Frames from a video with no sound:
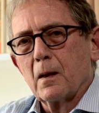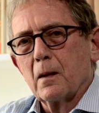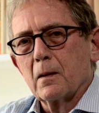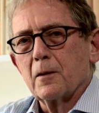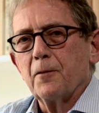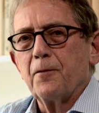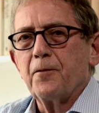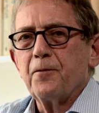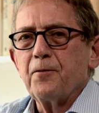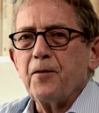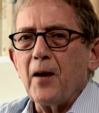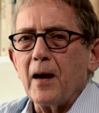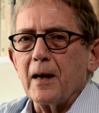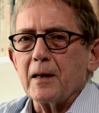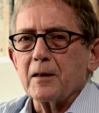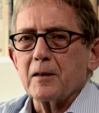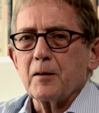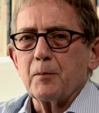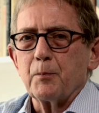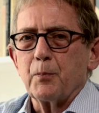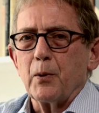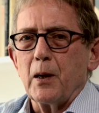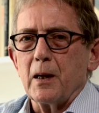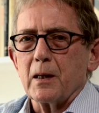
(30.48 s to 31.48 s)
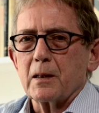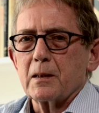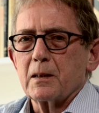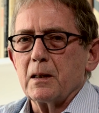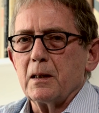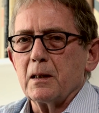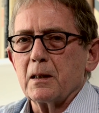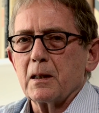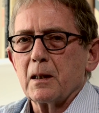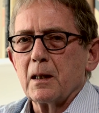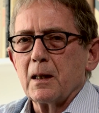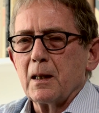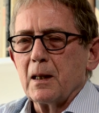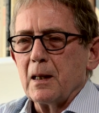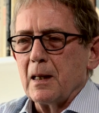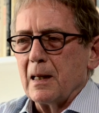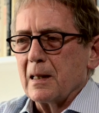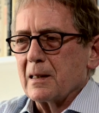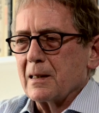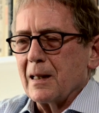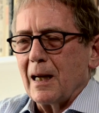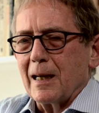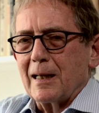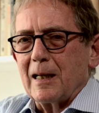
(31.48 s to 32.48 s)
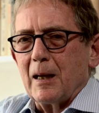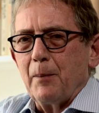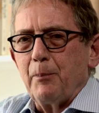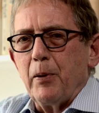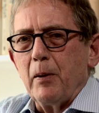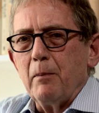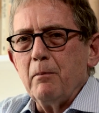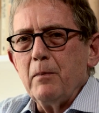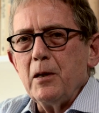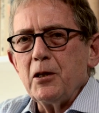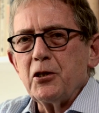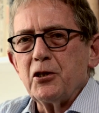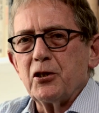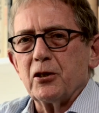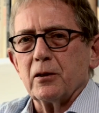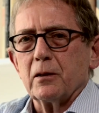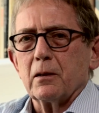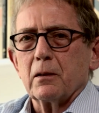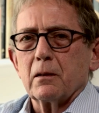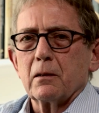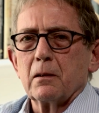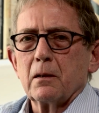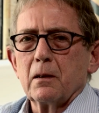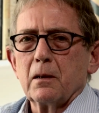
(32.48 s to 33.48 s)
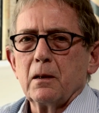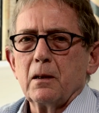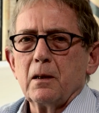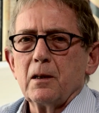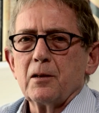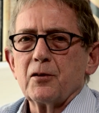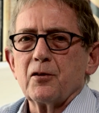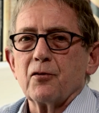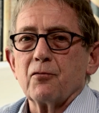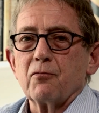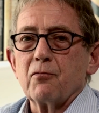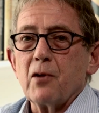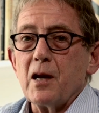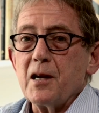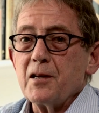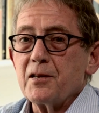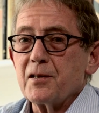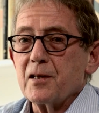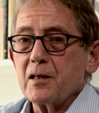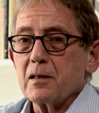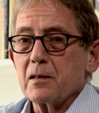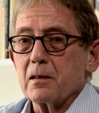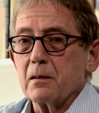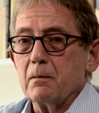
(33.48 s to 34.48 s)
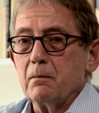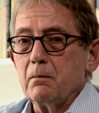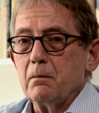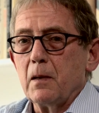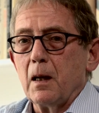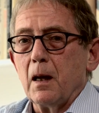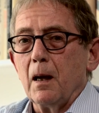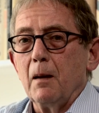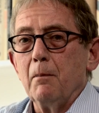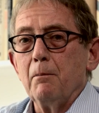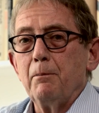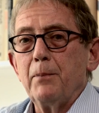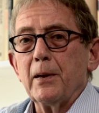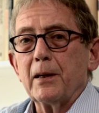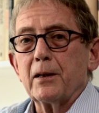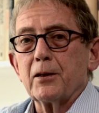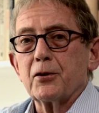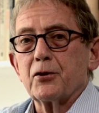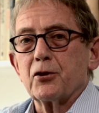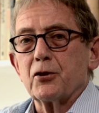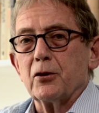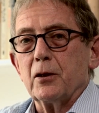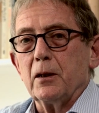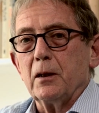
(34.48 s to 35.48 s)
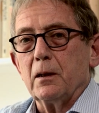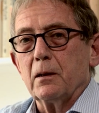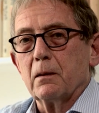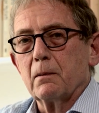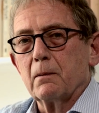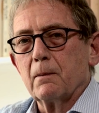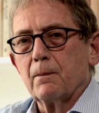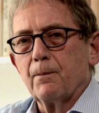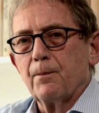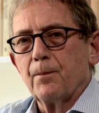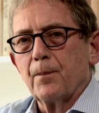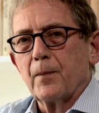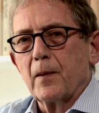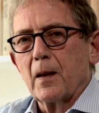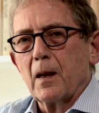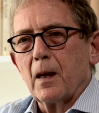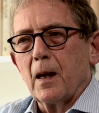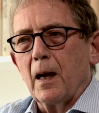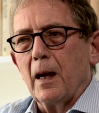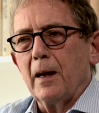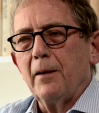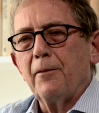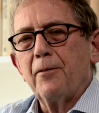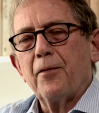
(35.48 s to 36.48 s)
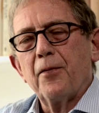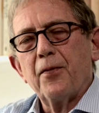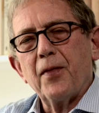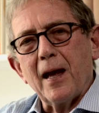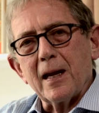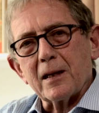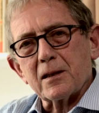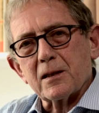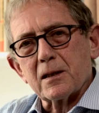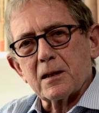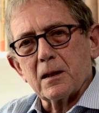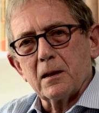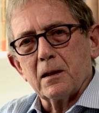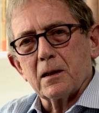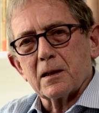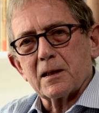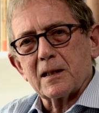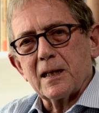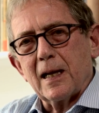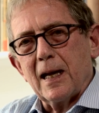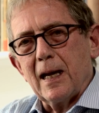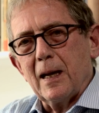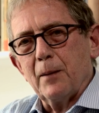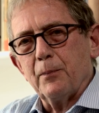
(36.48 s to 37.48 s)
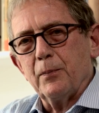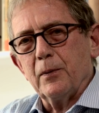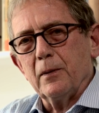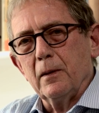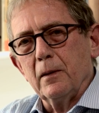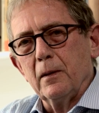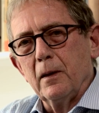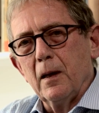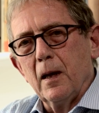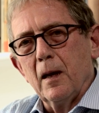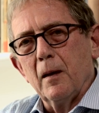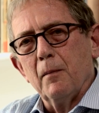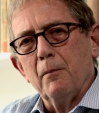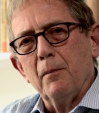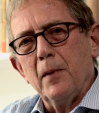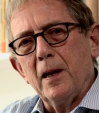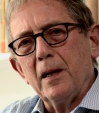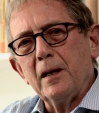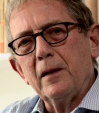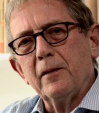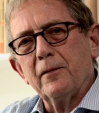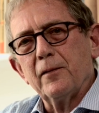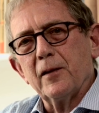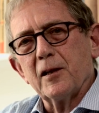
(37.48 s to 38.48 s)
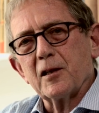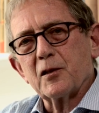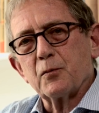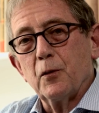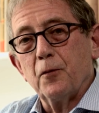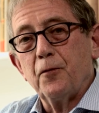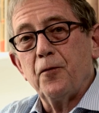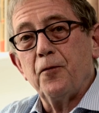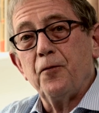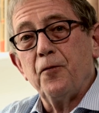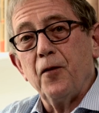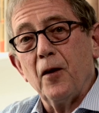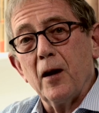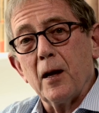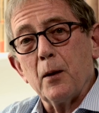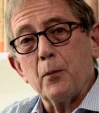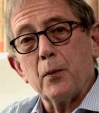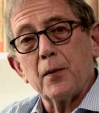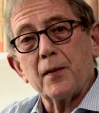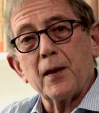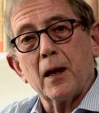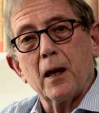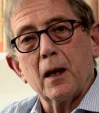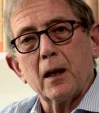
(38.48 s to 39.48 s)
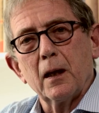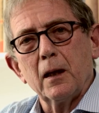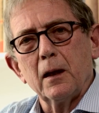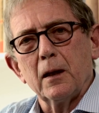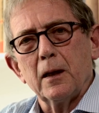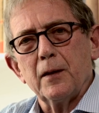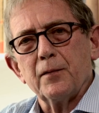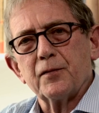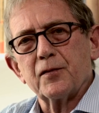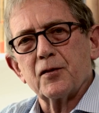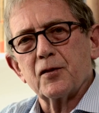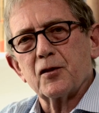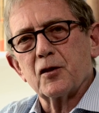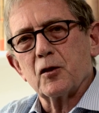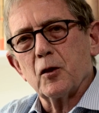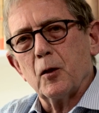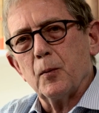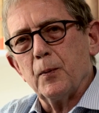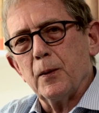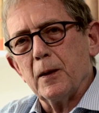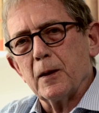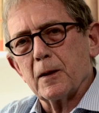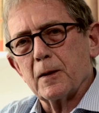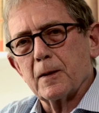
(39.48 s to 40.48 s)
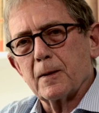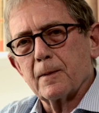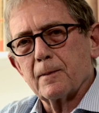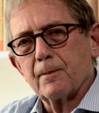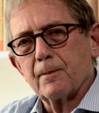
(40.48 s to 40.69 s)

The fact of Brexit is like a permission to racism and bigotry. And if that starts to happen, many of us will fight with our lives to stop it.